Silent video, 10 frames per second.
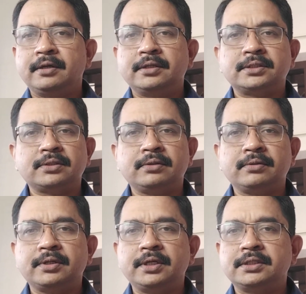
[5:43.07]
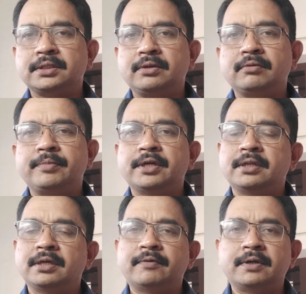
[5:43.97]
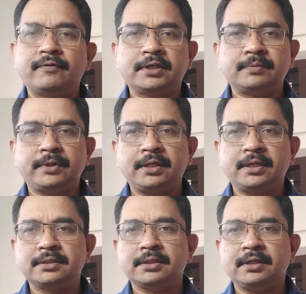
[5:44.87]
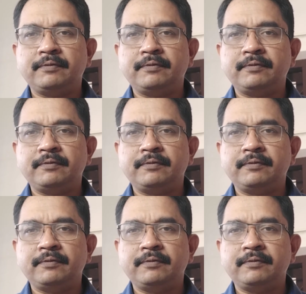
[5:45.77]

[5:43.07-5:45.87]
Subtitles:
So you will be getting a wonderful experience.